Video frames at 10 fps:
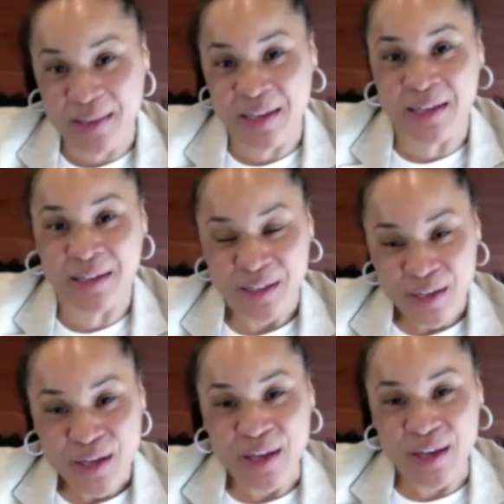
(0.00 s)
then
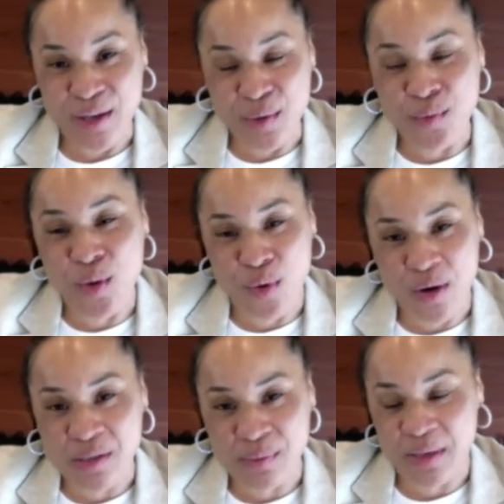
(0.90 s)
and then we'll
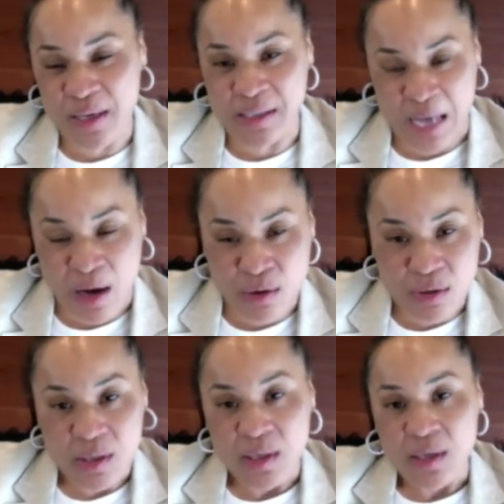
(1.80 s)
work some things out.
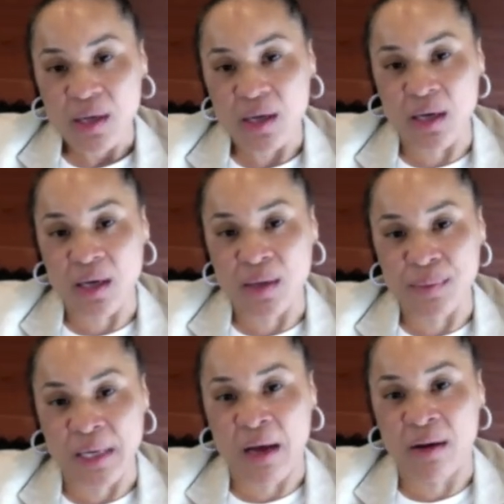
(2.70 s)
Um,
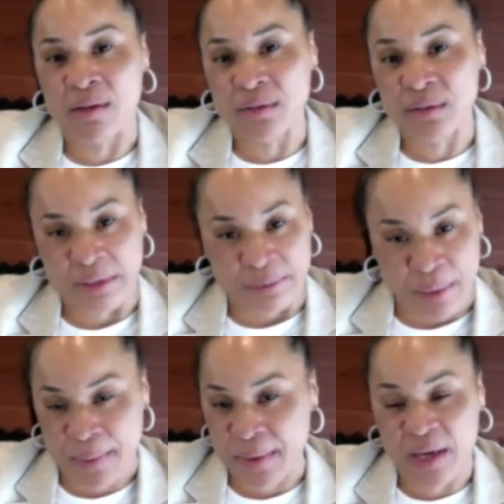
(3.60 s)
and I'll
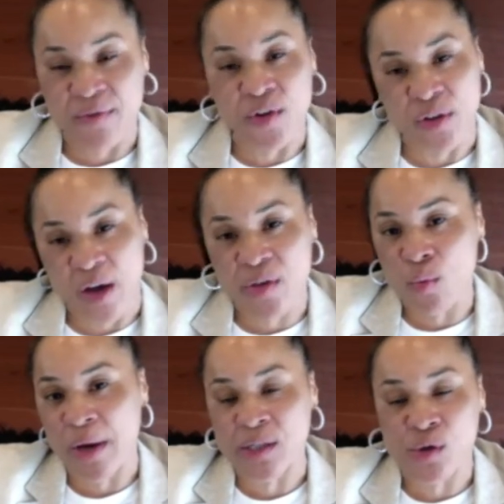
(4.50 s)
maybe give you another
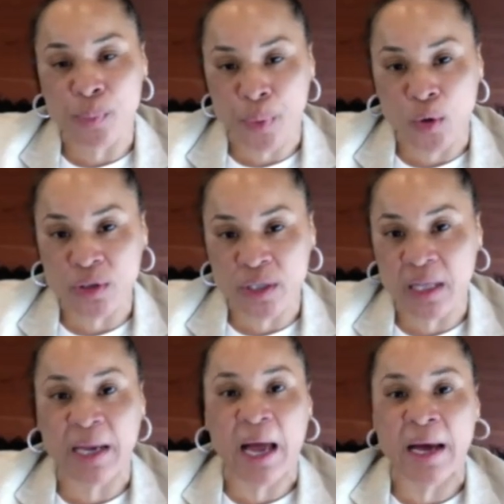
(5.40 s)
way to approach it.
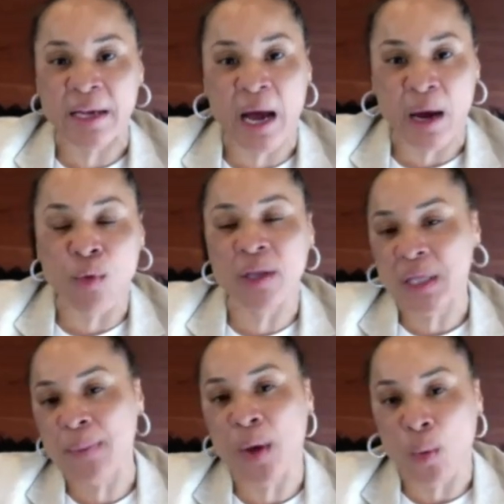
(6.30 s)
Like I, I want
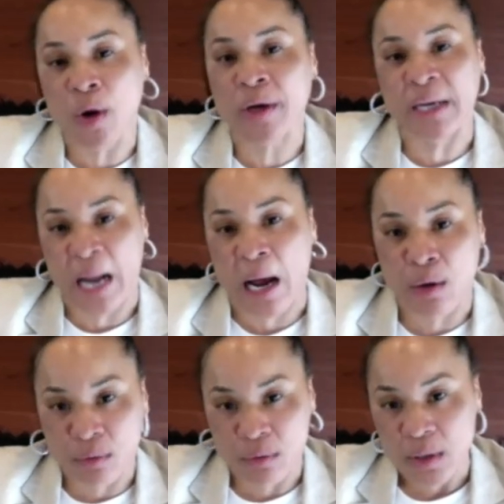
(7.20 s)
them to work it
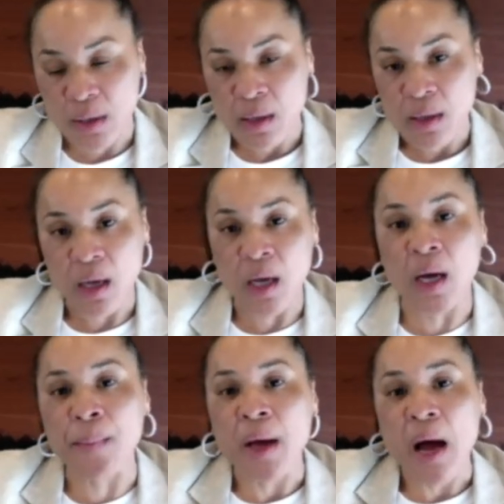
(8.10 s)
out.
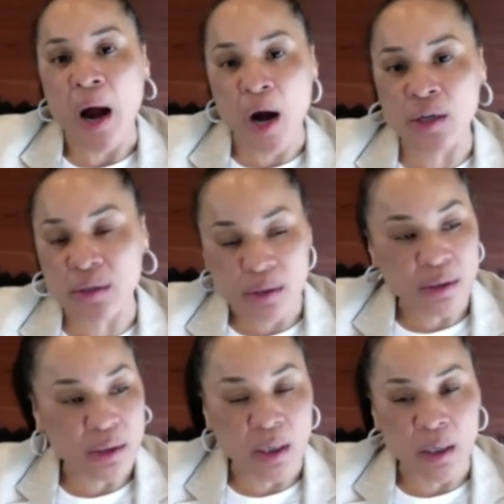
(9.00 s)
Um, our
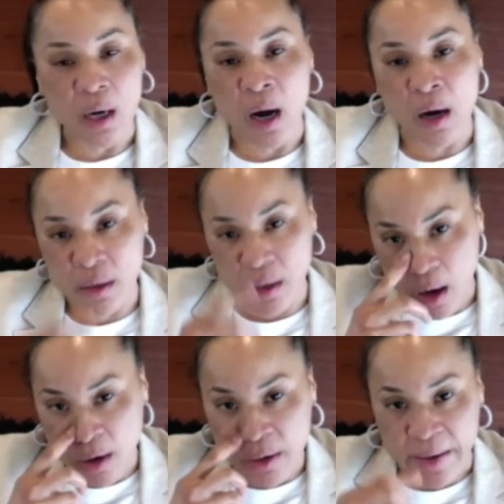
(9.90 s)
our
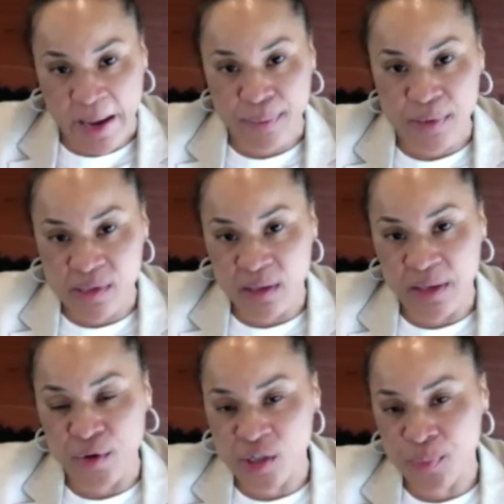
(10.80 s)
our captains and
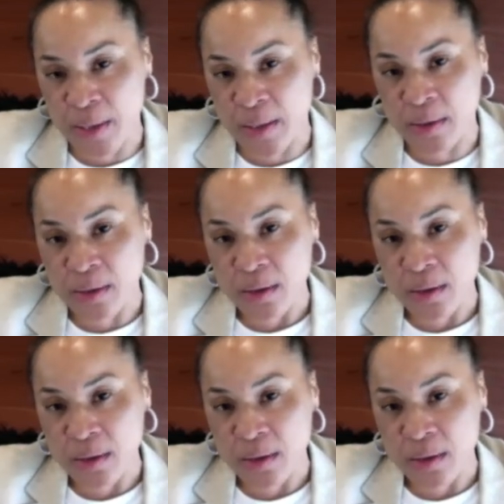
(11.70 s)
leaders spend